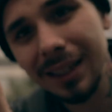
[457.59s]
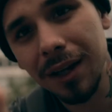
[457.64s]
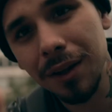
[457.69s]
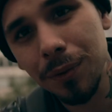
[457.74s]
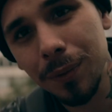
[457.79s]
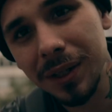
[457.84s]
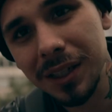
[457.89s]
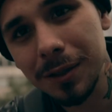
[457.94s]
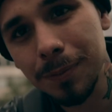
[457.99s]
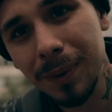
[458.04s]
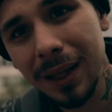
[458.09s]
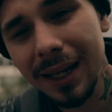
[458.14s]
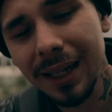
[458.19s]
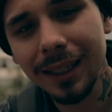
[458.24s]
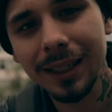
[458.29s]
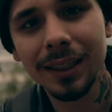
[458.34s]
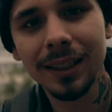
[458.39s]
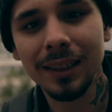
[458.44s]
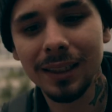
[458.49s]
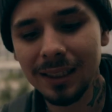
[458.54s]
the other one is blank.
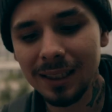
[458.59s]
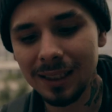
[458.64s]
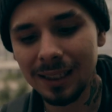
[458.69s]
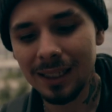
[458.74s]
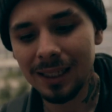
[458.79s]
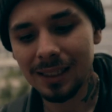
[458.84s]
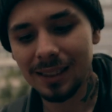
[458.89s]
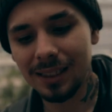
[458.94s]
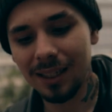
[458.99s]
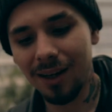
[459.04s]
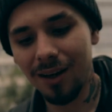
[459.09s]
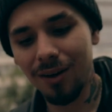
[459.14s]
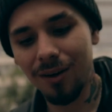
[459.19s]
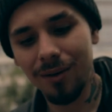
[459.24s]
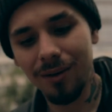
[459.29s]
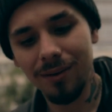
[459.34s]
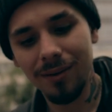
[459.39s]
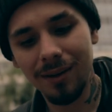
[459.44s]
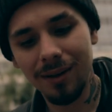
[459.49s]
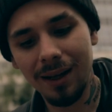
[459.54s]
So,
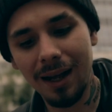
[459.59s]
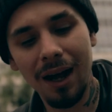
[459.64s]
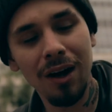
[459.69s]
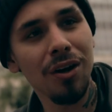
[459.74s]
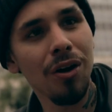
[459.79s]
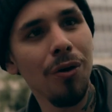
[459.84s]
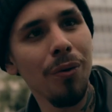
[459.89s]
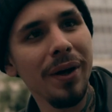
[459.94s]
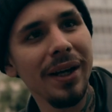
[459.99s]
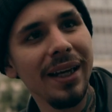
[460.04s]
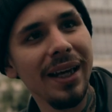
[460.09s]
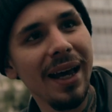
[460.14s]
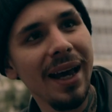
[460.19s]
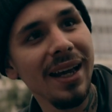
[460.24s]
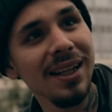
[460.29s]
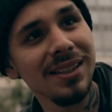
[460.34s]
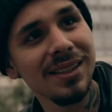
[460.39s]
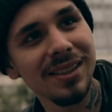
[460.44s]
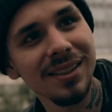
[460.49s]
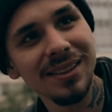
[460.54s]
I'll go with
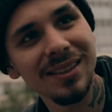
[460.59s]
heads.